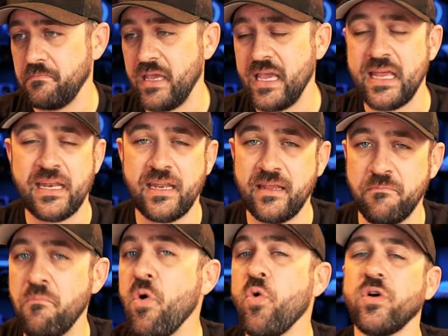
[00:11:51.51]
and
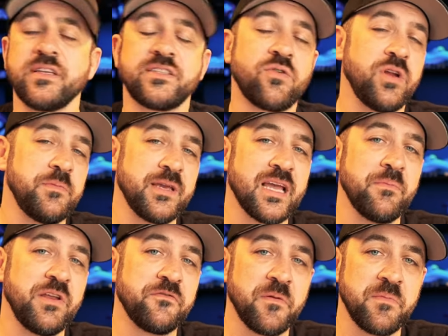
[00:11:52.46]
more is going to be
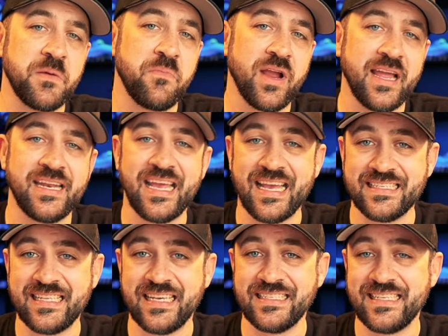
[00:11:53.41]
coming from the brand
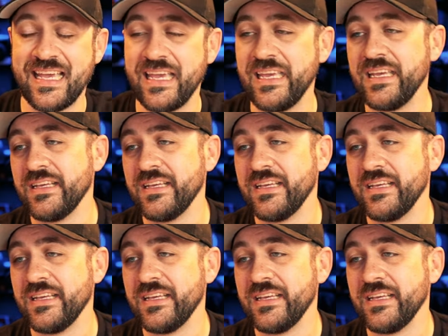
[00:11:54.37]
as they say.